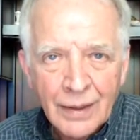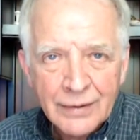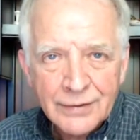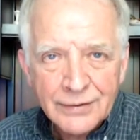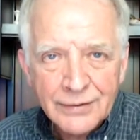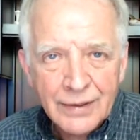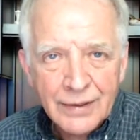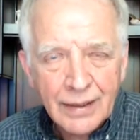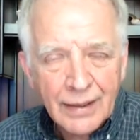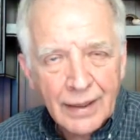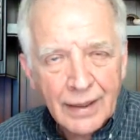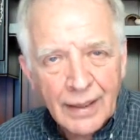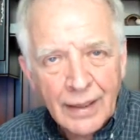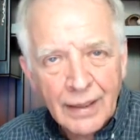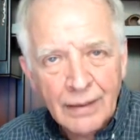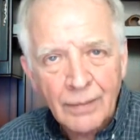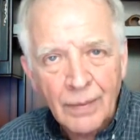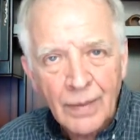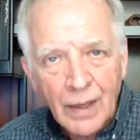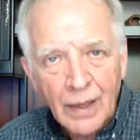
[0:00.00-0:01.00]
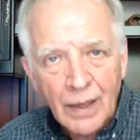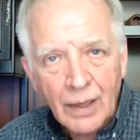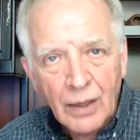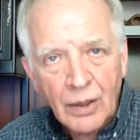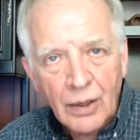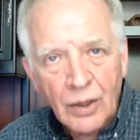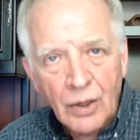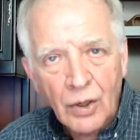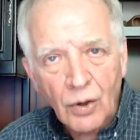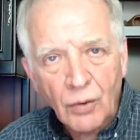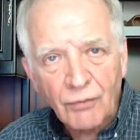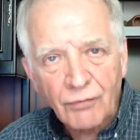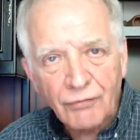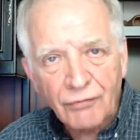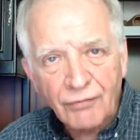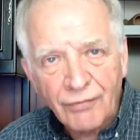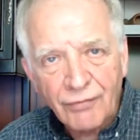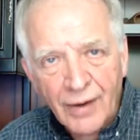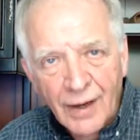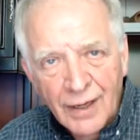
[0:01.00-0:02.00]
See, again, you know,
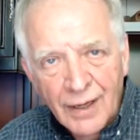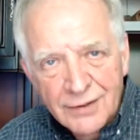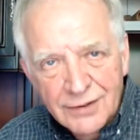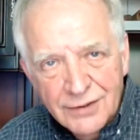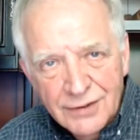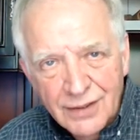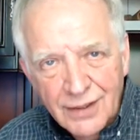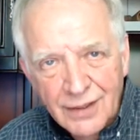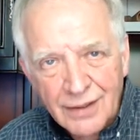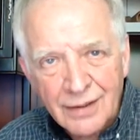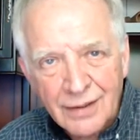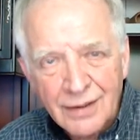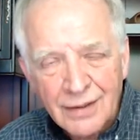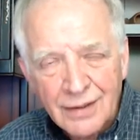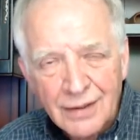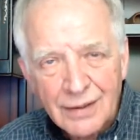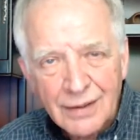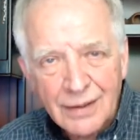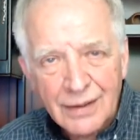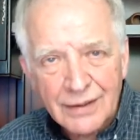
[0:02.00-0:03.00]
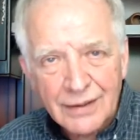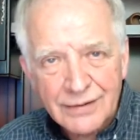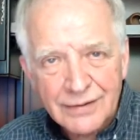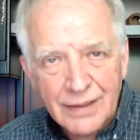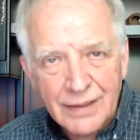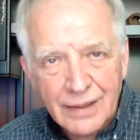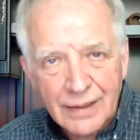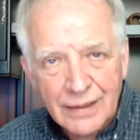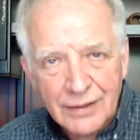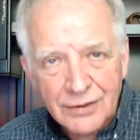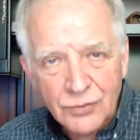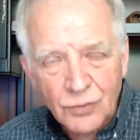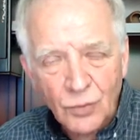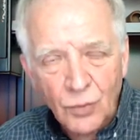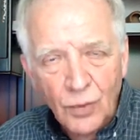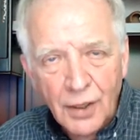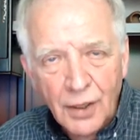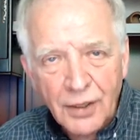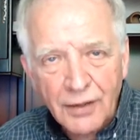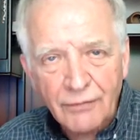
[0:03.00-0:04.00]
fasting is, is
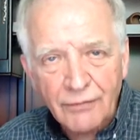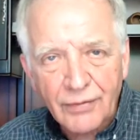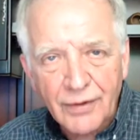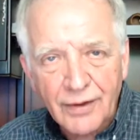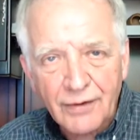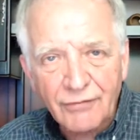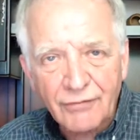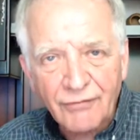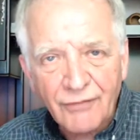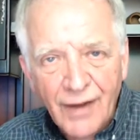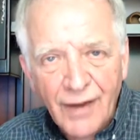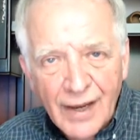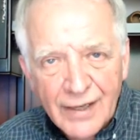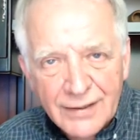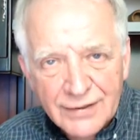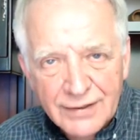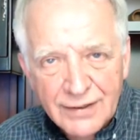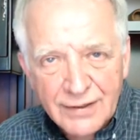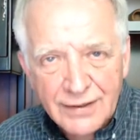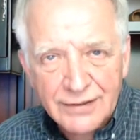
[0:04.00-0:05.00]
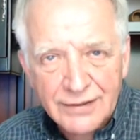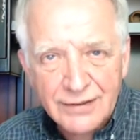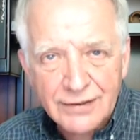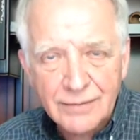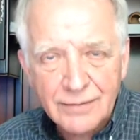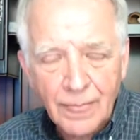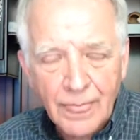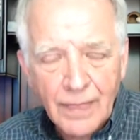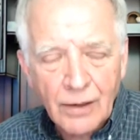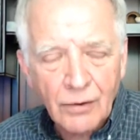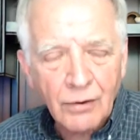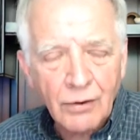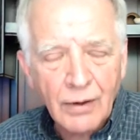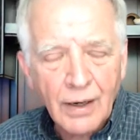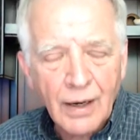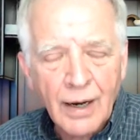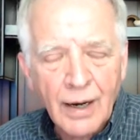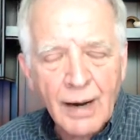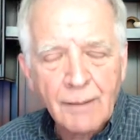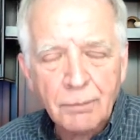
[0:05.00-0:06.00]
one of the facets or
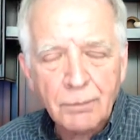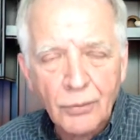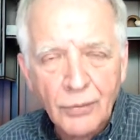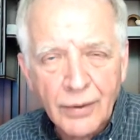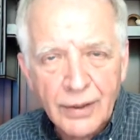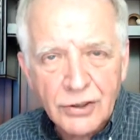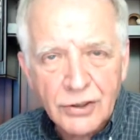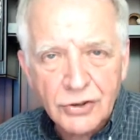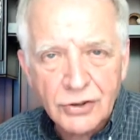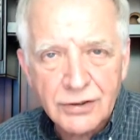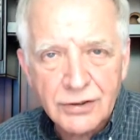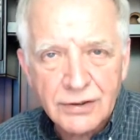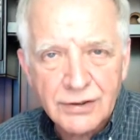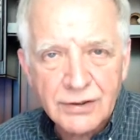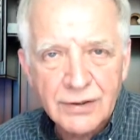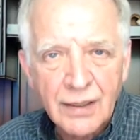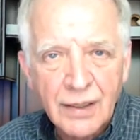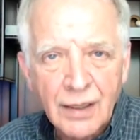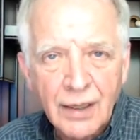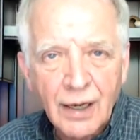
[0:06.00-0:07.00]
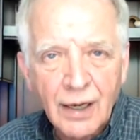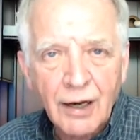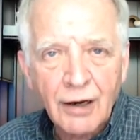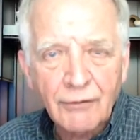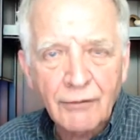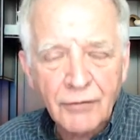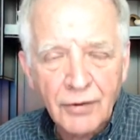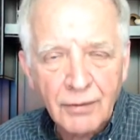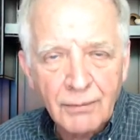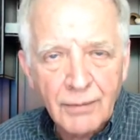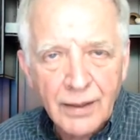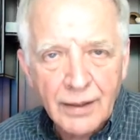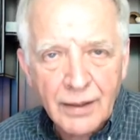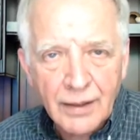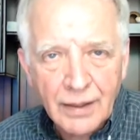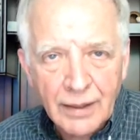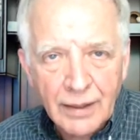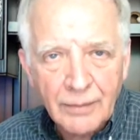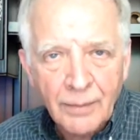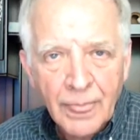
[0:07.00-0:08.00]
operations of
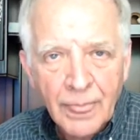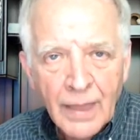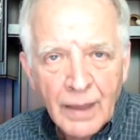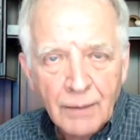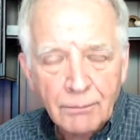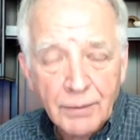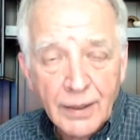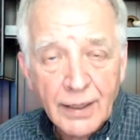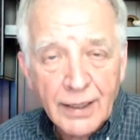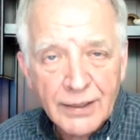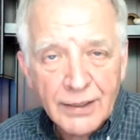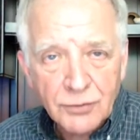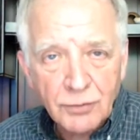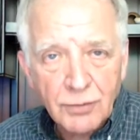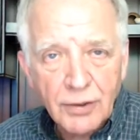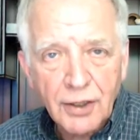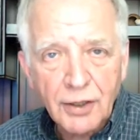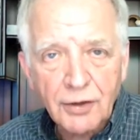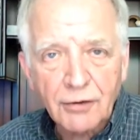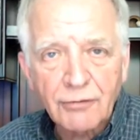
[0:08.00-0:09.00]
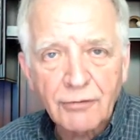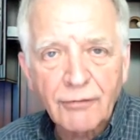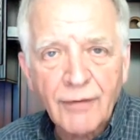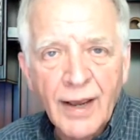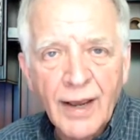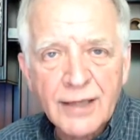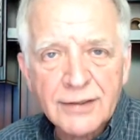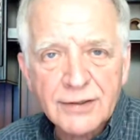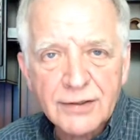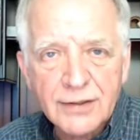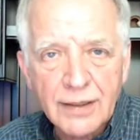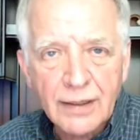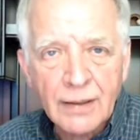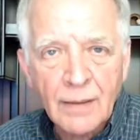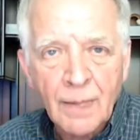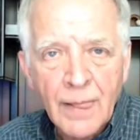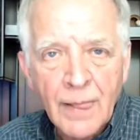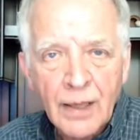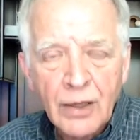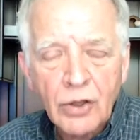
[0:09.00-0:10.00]
humility because when you're fasting,
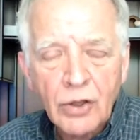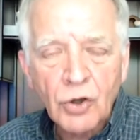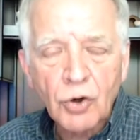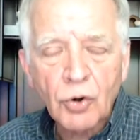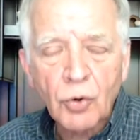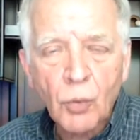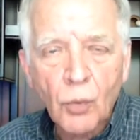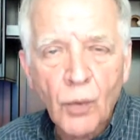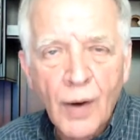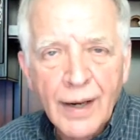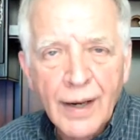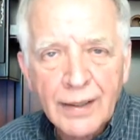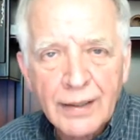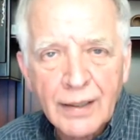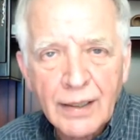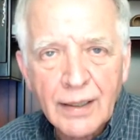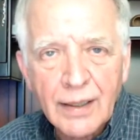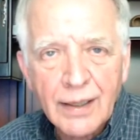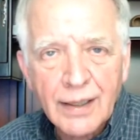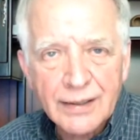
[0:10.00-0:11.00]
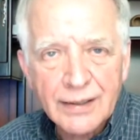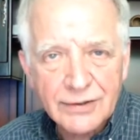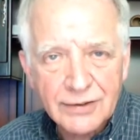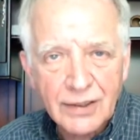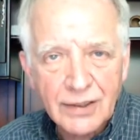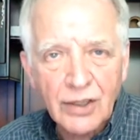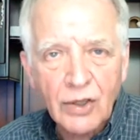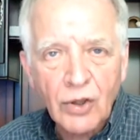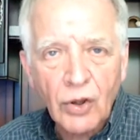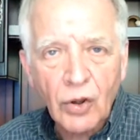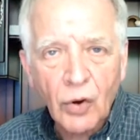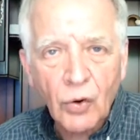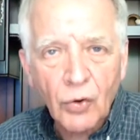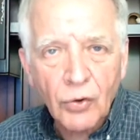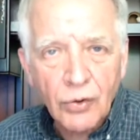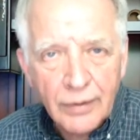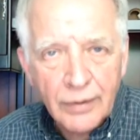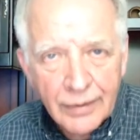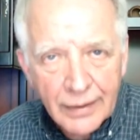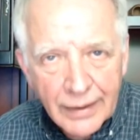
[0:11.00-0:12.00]
you're recognizing
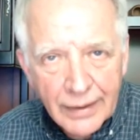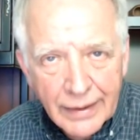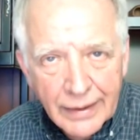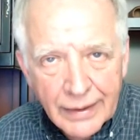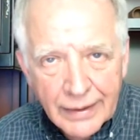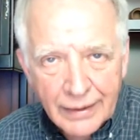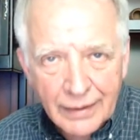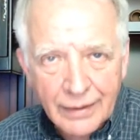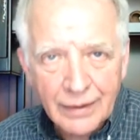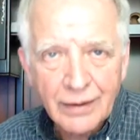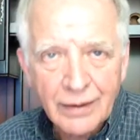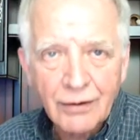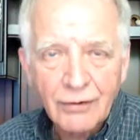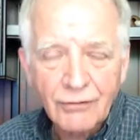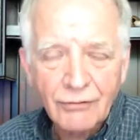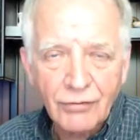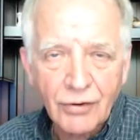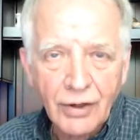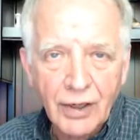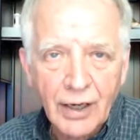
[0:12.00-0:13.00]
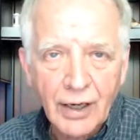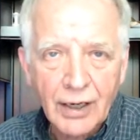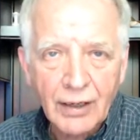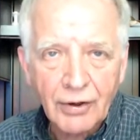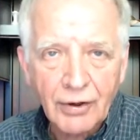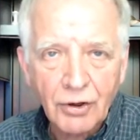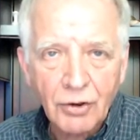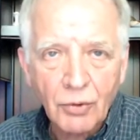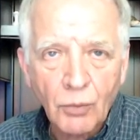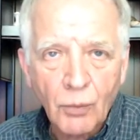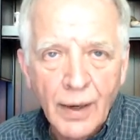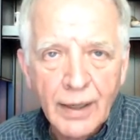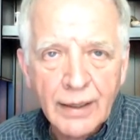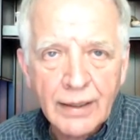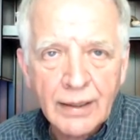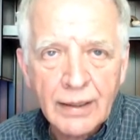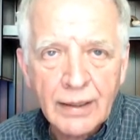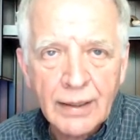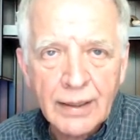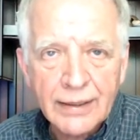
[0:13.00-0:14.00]
your need for God. You're
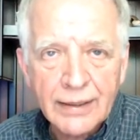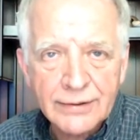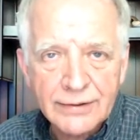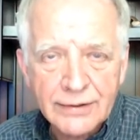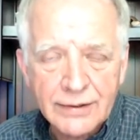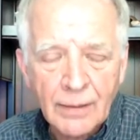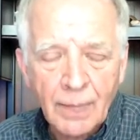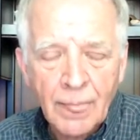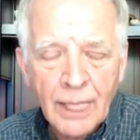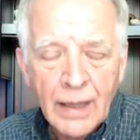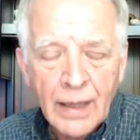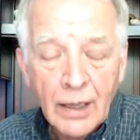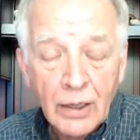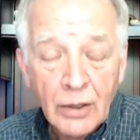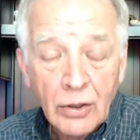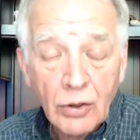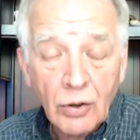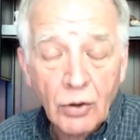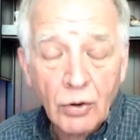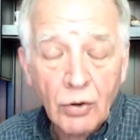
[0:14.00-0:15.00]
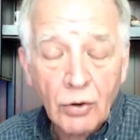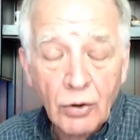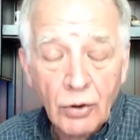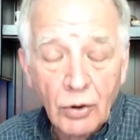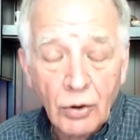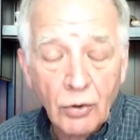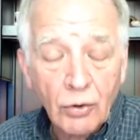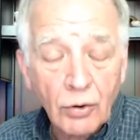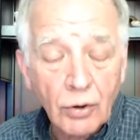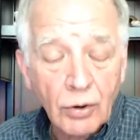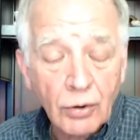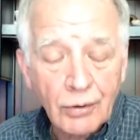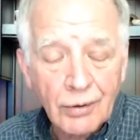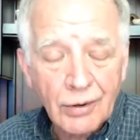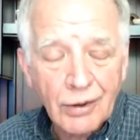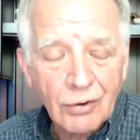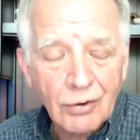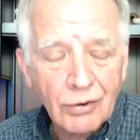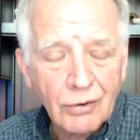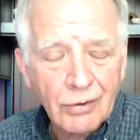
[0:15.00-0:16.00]
recognizing your, your,
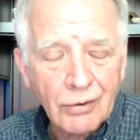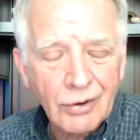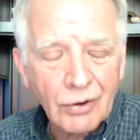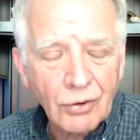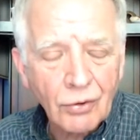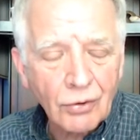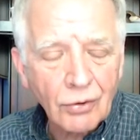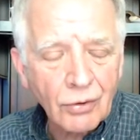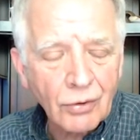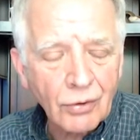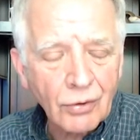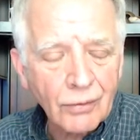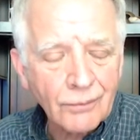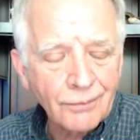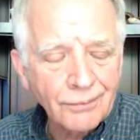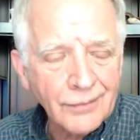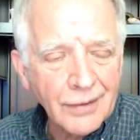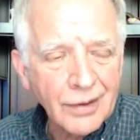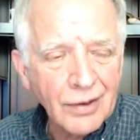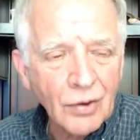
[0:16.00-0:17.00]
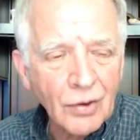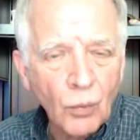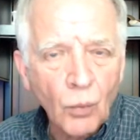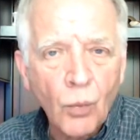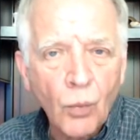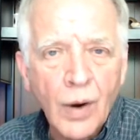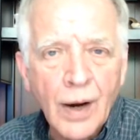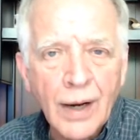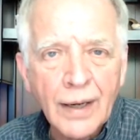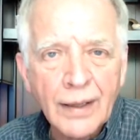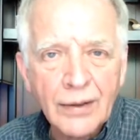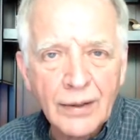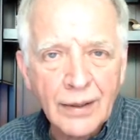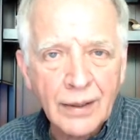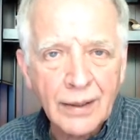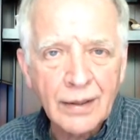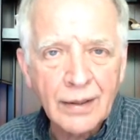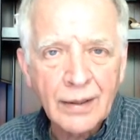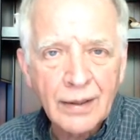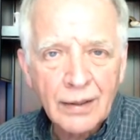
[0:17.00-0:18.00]
your, your
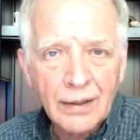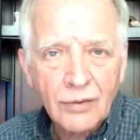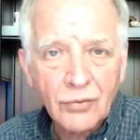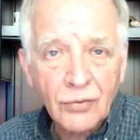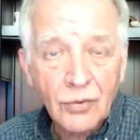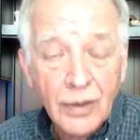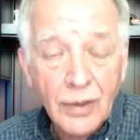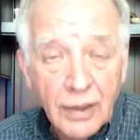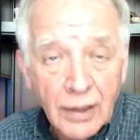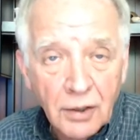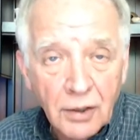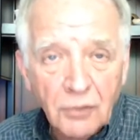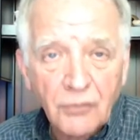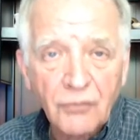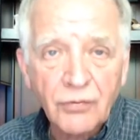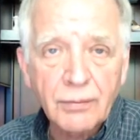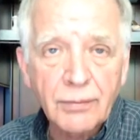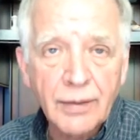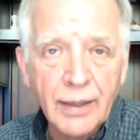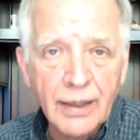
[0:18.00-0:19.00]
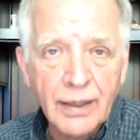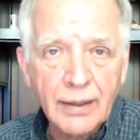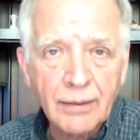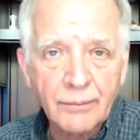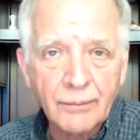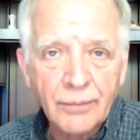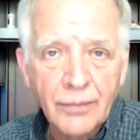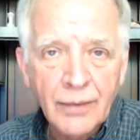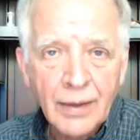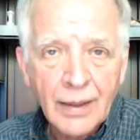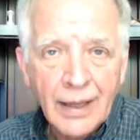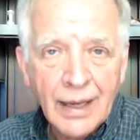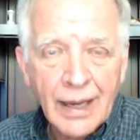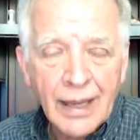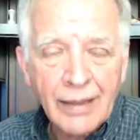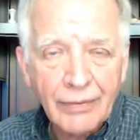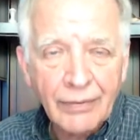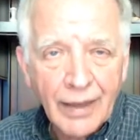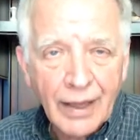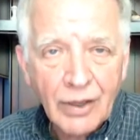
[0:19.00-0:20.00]
wanting to hear from Him
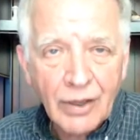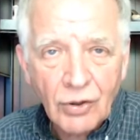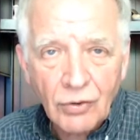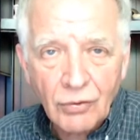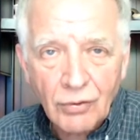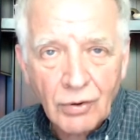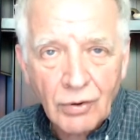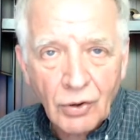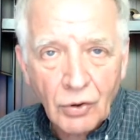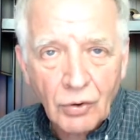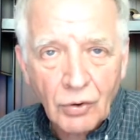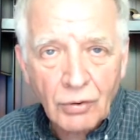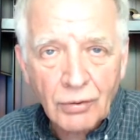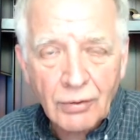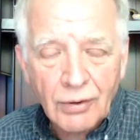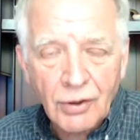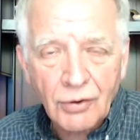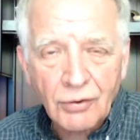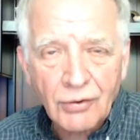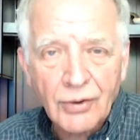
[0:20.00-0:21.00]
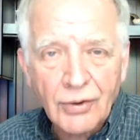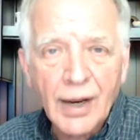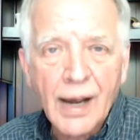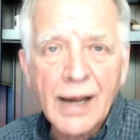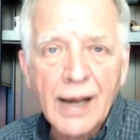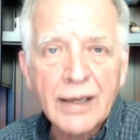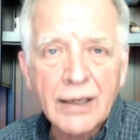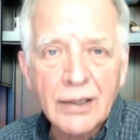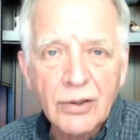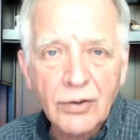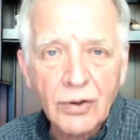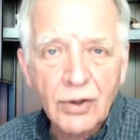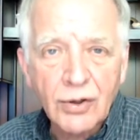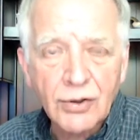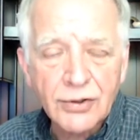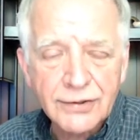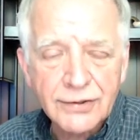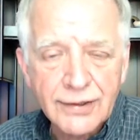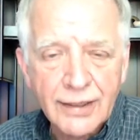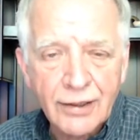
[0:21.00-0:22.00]
and that you're, you're, you're dying to
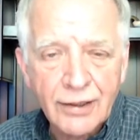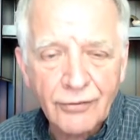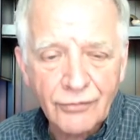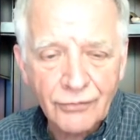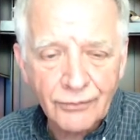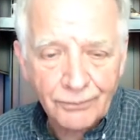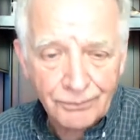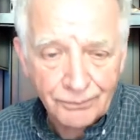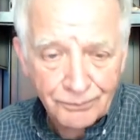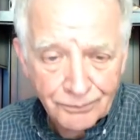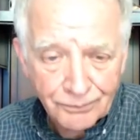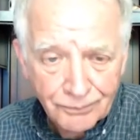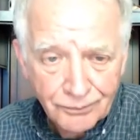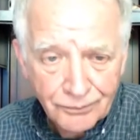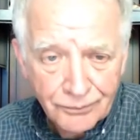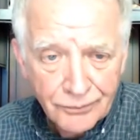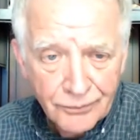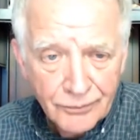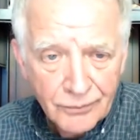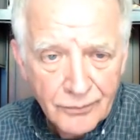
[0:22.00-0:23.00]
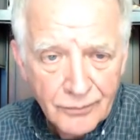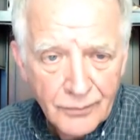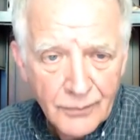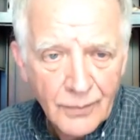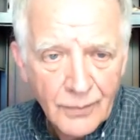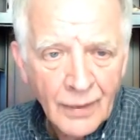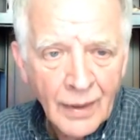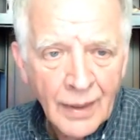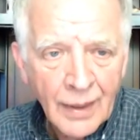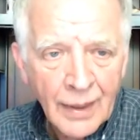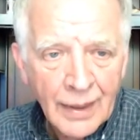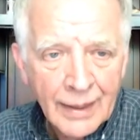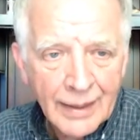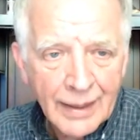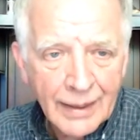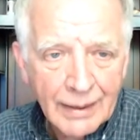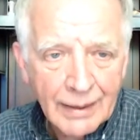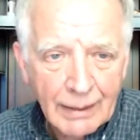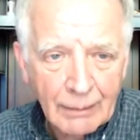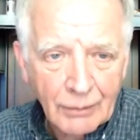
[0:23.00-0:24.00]
yourself.
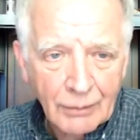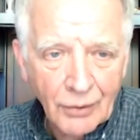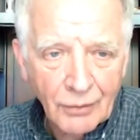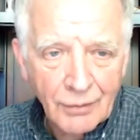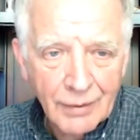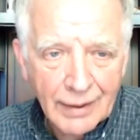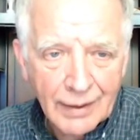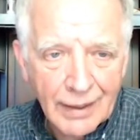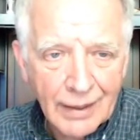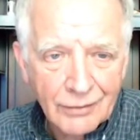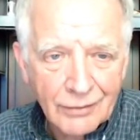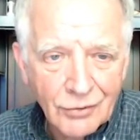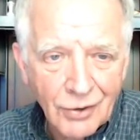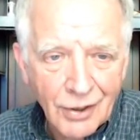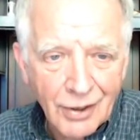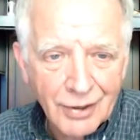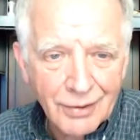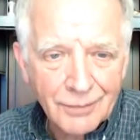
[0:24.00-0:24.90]
Gotta keep going, can't talk.